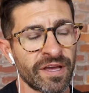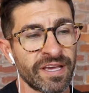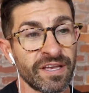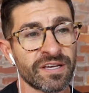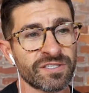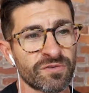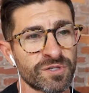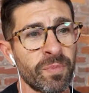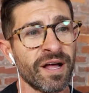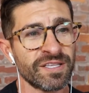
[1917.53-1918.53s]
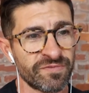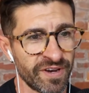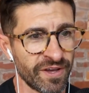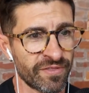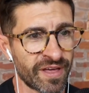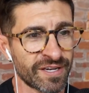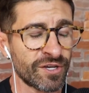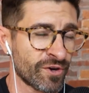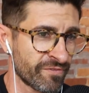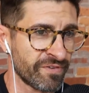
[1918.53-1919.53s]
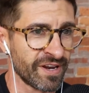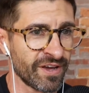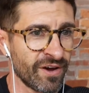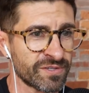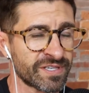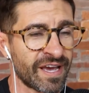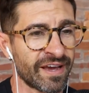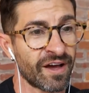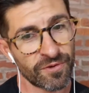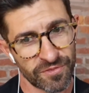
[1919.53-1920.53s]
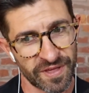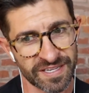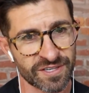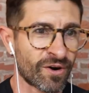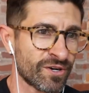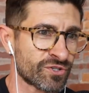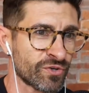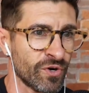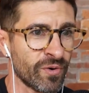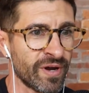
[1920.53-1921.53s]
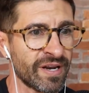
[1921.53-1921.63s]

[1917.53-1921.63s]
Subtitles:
Like he does a response video then to your video saying other things that aren't true,